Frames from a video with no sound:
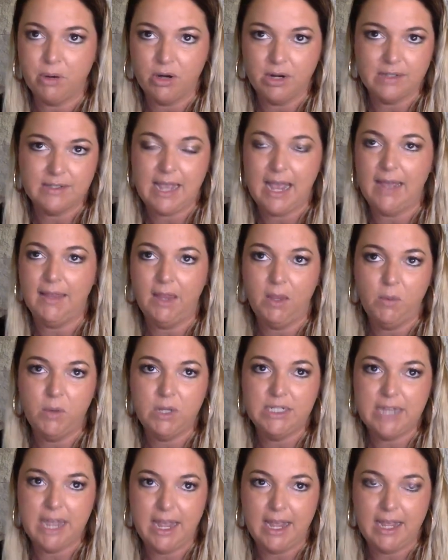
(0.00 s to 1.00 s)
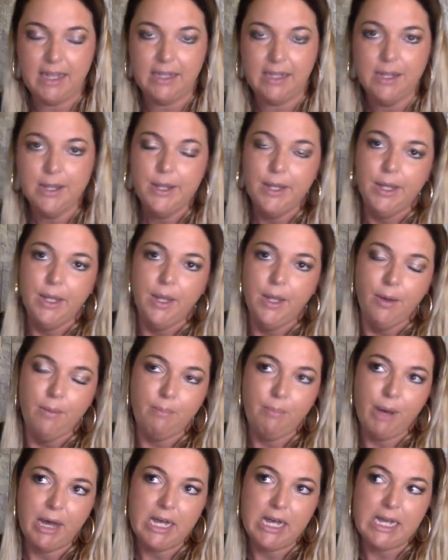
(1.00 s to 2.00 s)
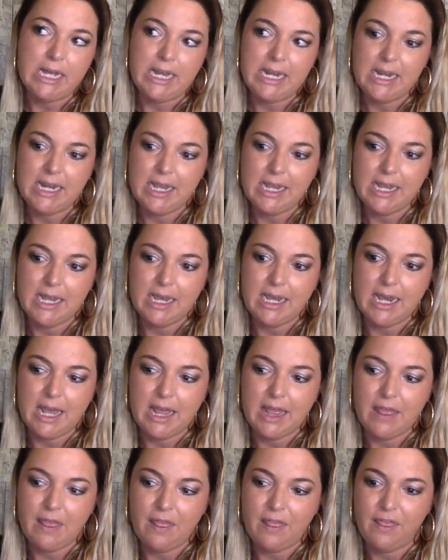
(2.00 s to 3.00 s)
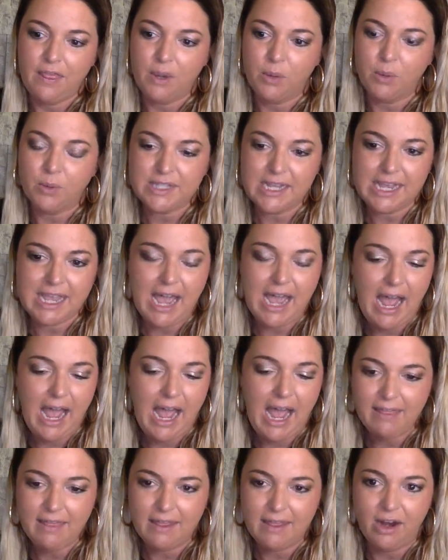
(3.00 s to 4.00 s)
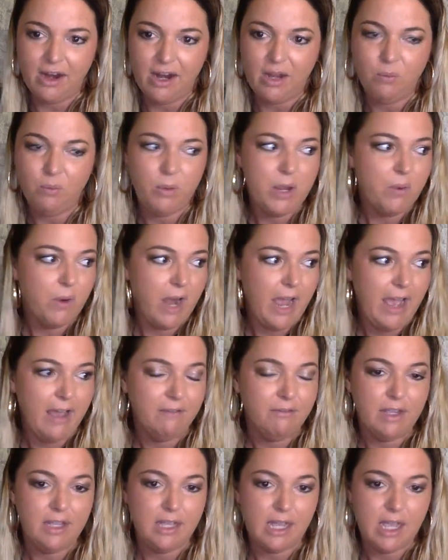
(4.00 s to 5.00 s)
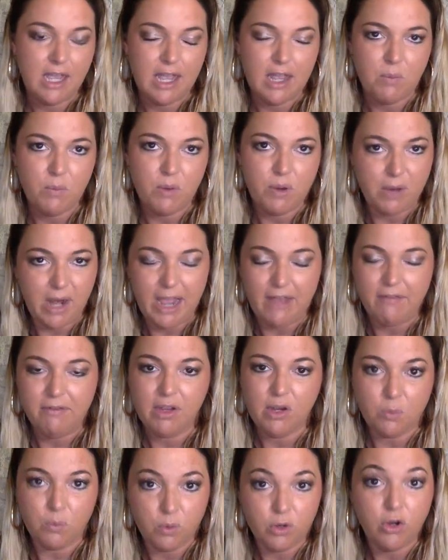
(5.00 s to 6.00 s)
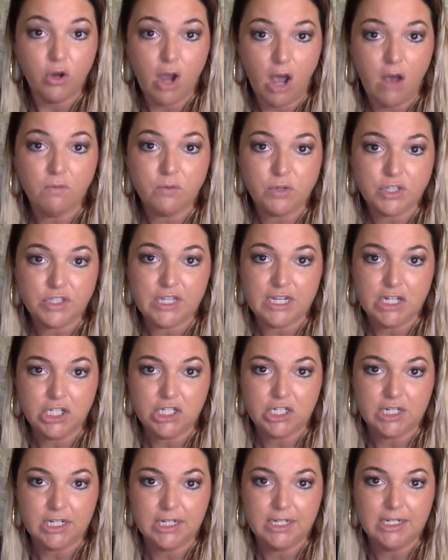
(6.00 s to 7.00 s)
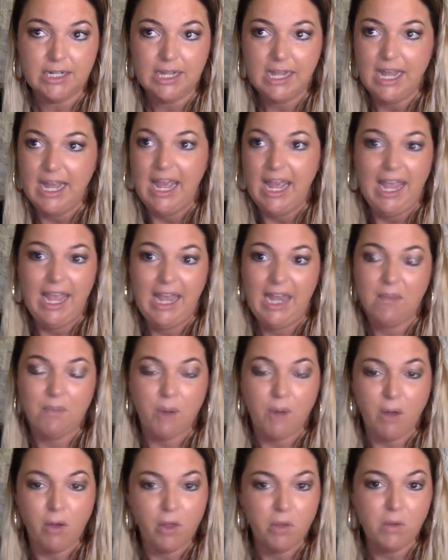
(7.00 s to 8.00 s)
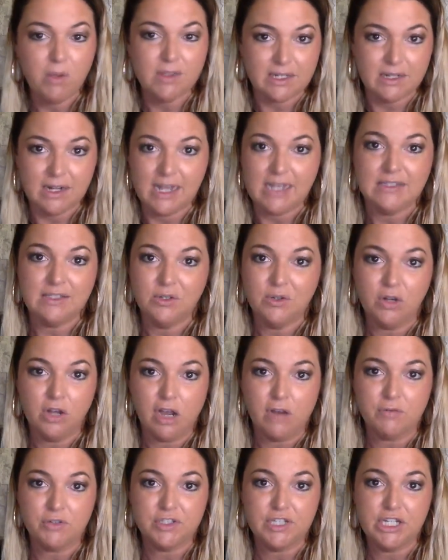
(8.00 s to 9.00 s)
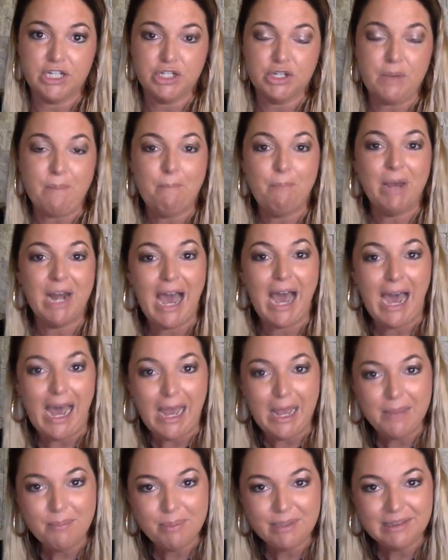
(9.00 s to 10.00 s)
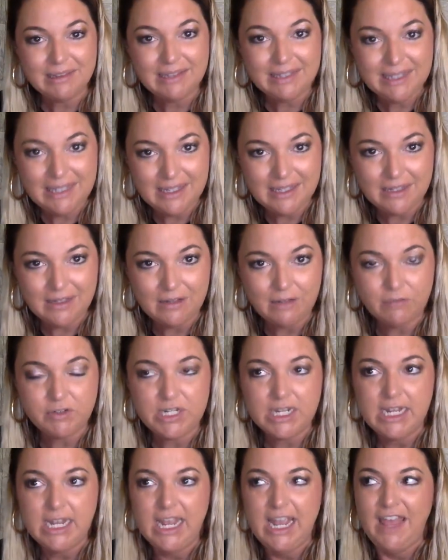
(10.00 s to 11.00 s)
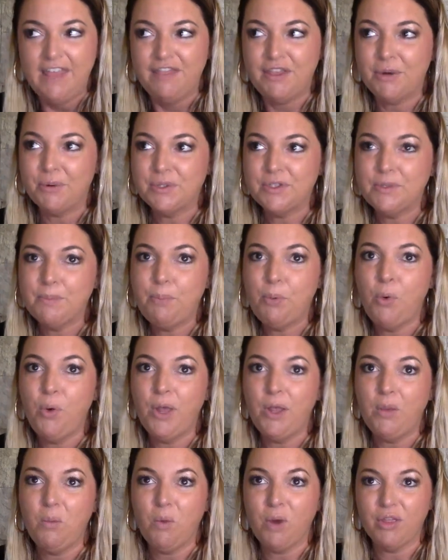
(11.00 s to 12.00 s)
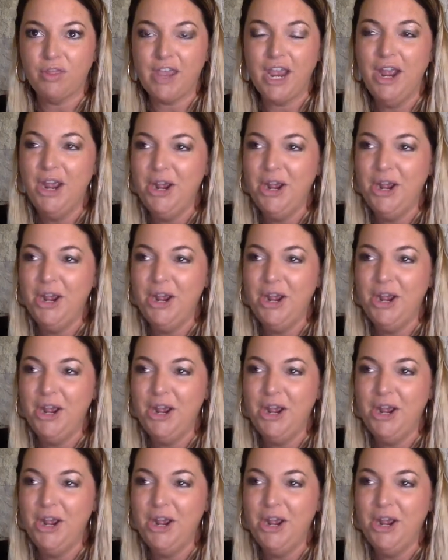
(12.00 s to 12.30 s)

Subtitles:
exactly what day, but there was a guy there, and we were having a real conversation, and it probably was a nice little conversation, but I believed there was a point where there,